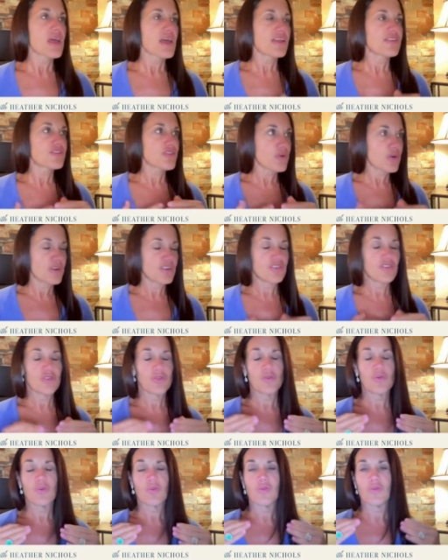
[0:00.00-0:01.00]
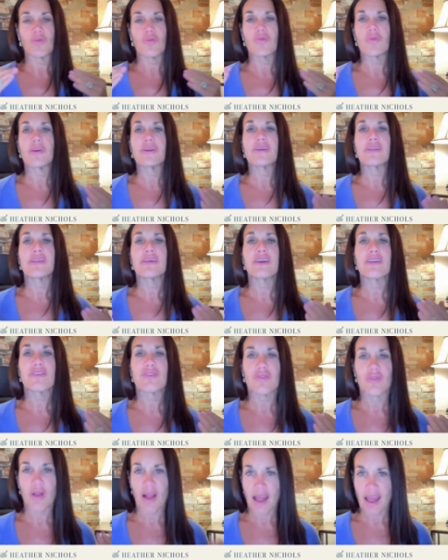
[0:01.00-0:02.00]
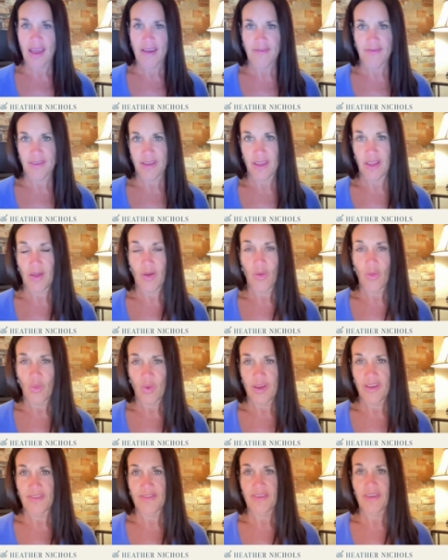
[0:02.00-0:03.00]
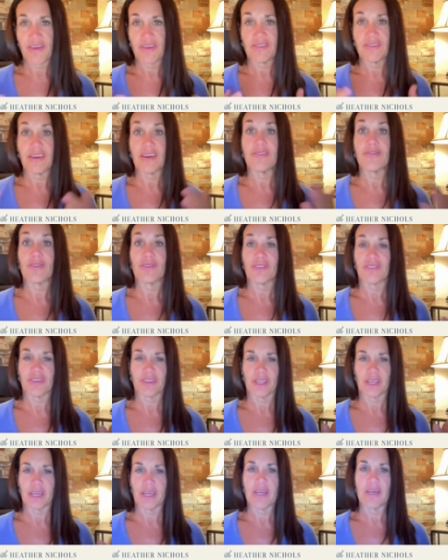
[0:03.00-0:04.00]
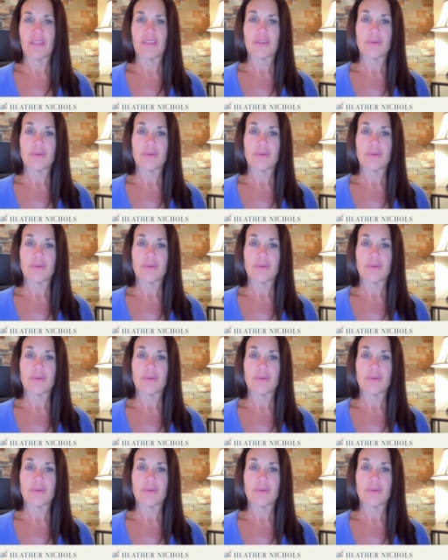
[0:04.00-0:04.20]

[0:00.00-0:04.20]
it's going to really thrive with diversity.